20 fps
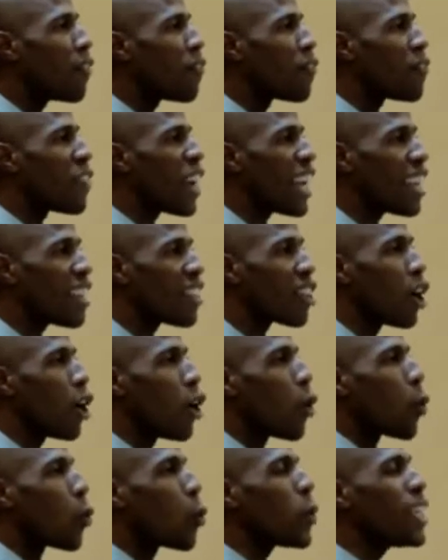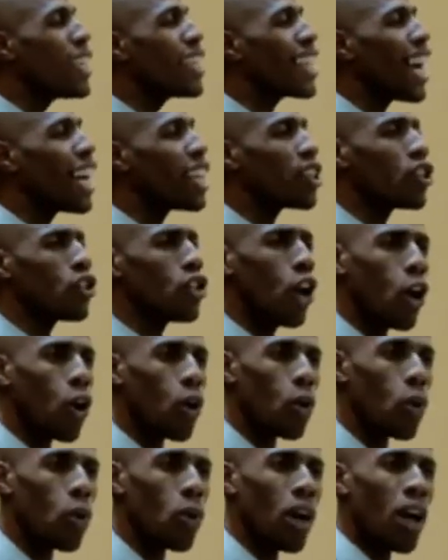of faith, we can
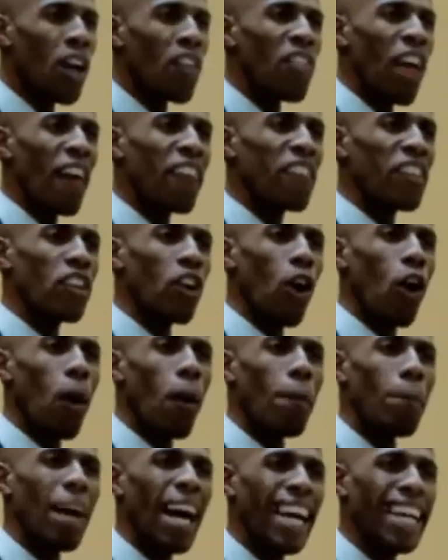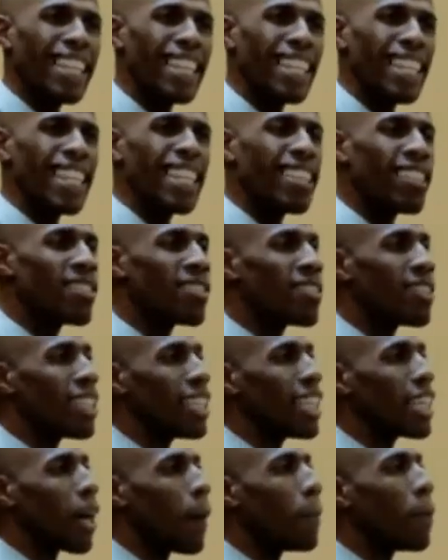know that the Almighty is
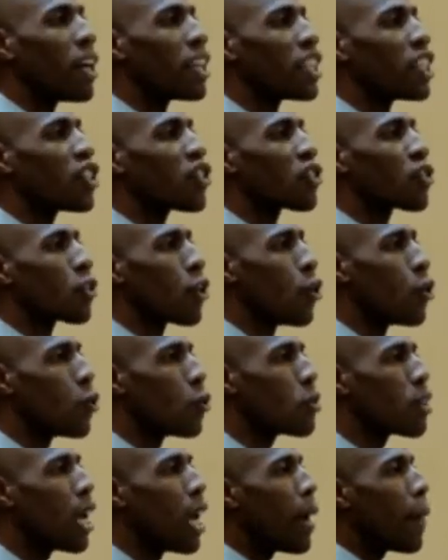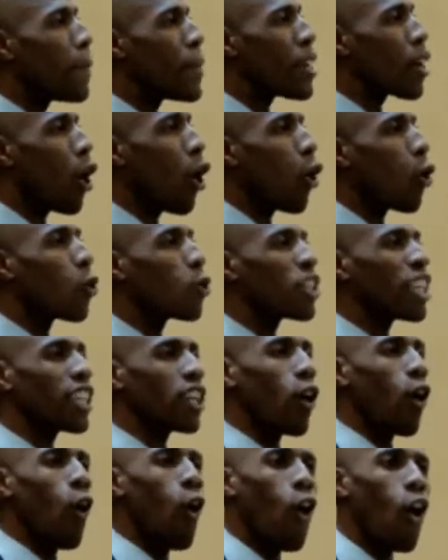sitting upon his throne,
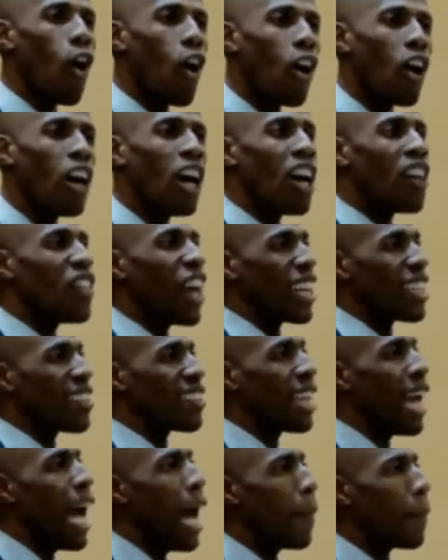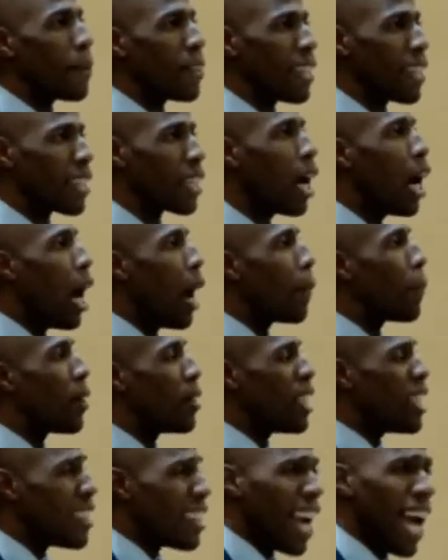beholding all that is happening
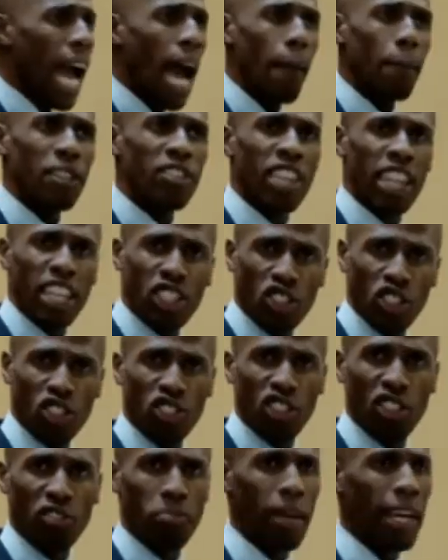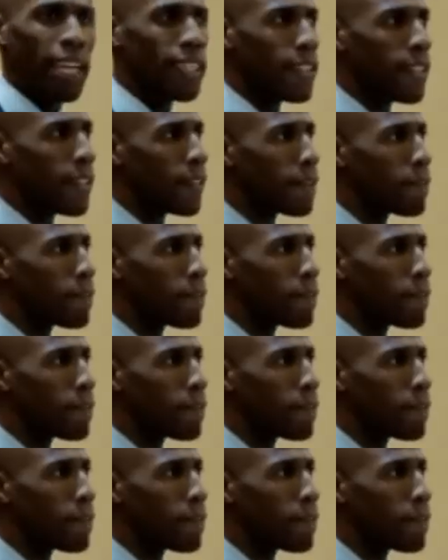in the habitations of men.